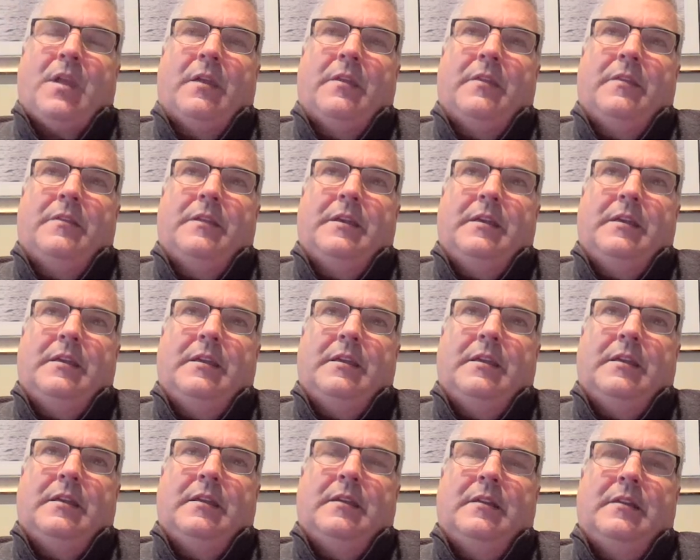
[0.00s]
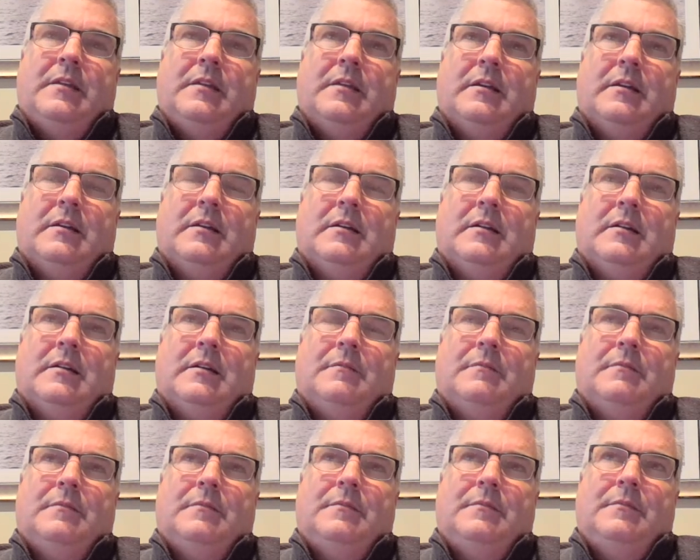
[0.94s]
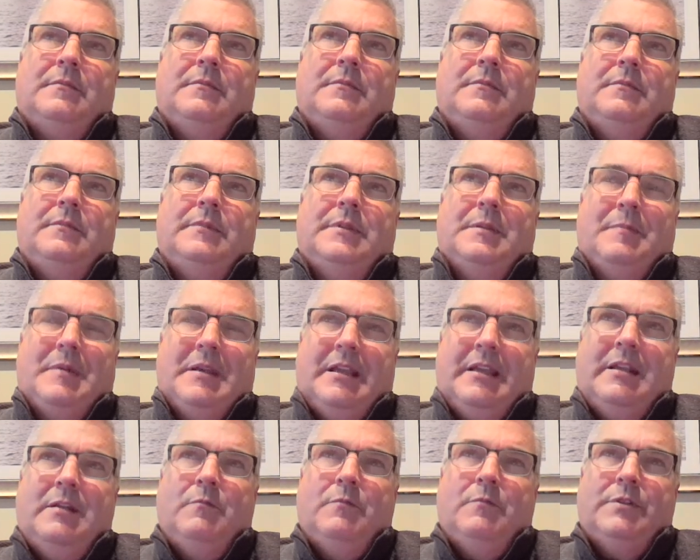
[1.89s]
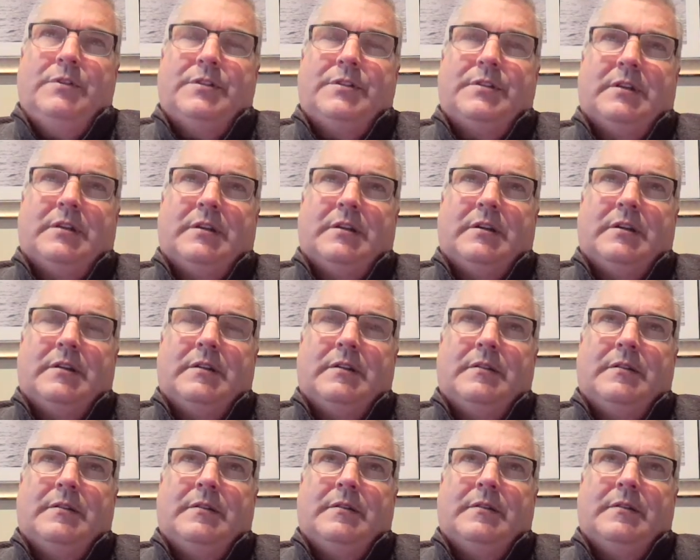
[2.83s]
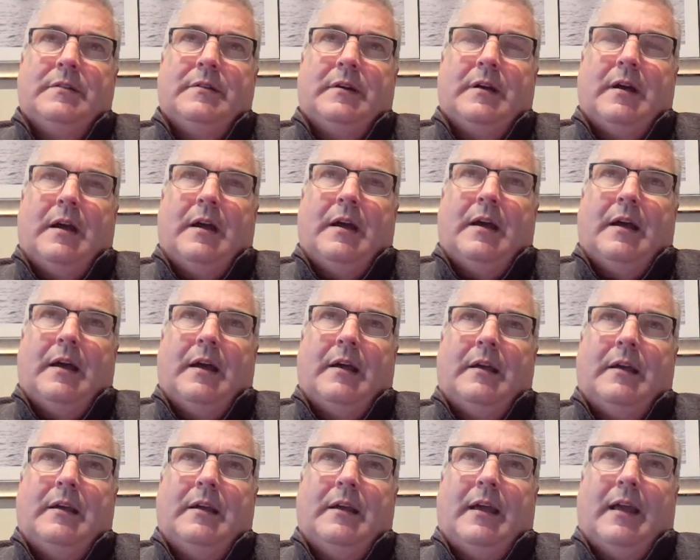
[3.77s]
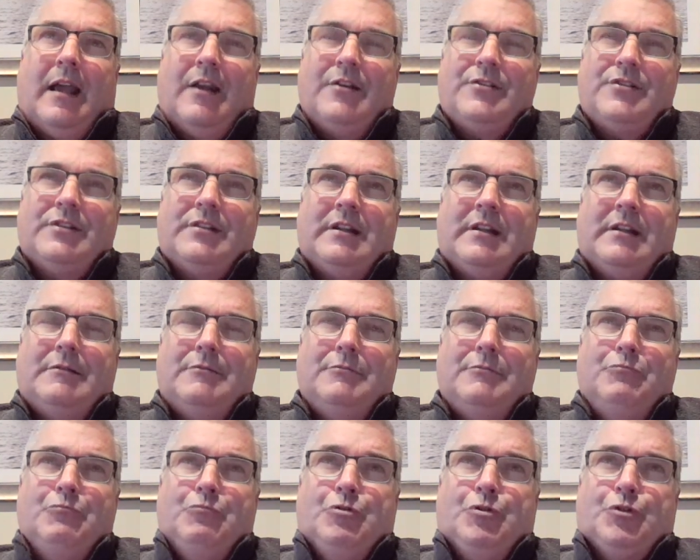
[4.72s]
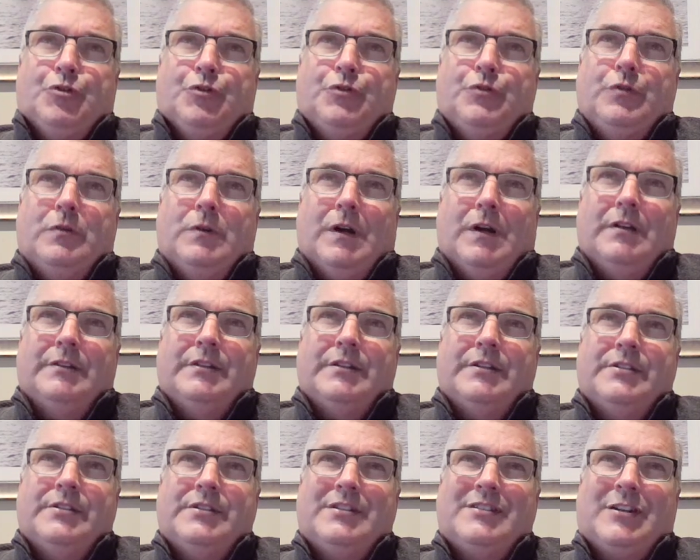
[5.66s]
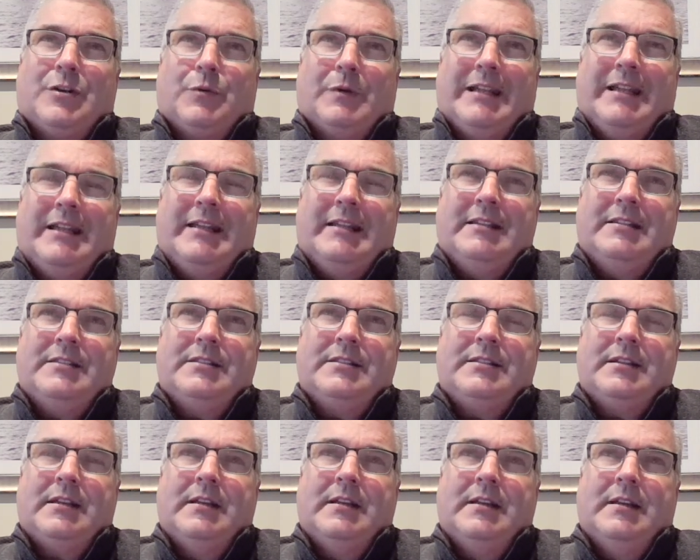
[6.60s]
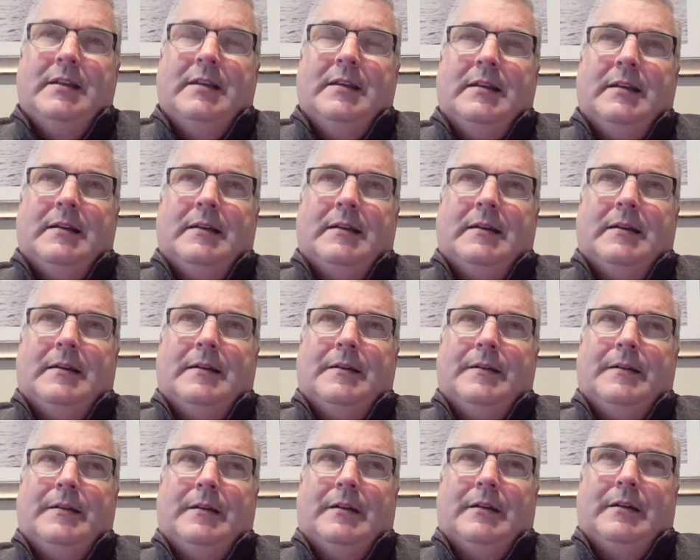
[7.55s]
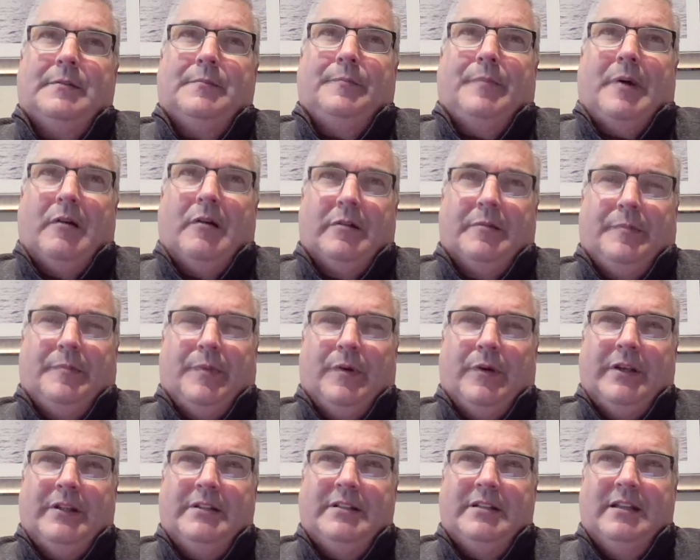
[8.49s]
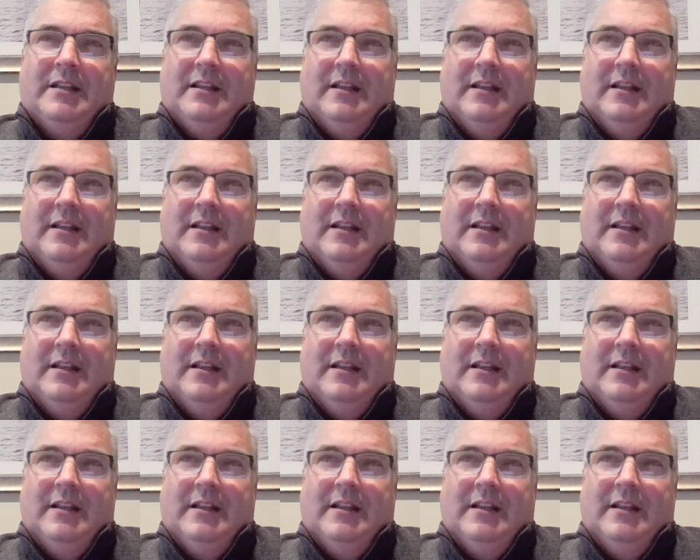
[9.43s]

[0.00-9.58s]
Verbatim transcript: the um, the beginning was uh, I, I actually drew all the screens uh, on PowerPoint